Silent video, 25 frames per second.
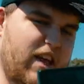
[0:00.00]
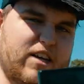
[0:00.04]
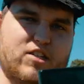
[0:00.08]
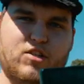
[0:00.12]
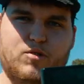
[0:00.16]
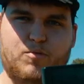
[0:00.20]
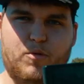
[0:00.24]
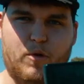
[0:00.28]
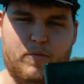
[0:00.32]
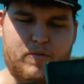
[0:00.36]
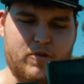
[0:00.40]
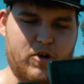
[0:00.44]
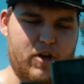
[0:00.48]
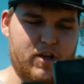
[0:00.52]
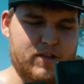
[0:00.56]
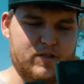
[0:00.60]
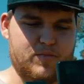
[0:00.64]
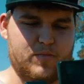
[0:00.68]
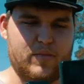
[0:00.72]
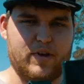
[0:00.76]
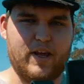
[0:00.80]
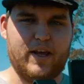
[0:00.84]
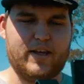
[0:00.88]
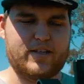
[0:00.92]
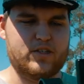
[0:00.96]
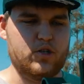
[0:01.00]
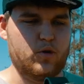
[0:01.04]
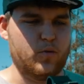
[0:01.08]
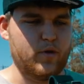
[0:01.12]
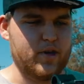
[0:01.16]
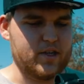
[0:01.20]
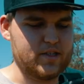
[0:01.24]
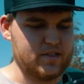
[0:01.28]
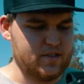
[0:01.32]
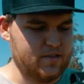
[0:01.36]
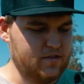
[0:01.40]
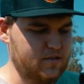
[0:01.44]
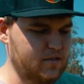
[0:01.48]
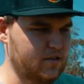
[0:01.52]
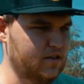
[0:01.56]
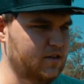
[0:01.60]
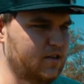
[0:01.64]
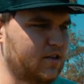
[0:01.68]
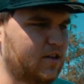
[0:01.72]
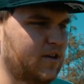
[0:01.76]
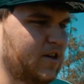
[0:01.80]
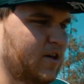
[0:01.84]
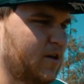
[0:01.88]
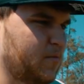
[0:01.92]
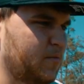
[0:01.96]
it's probably not. It's been like two weeks.
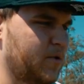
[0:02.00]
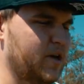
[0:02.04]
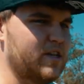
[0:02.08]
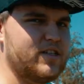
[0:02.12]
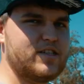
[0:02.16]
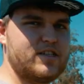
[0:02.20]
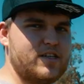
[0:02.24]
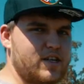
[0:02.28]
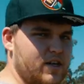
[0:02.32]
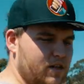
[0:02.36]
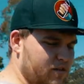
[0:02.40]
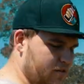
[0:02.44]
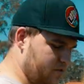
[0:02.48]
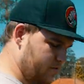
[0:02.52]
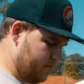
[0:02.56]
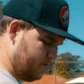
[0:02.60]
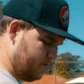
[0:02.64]
Yeah. But it's still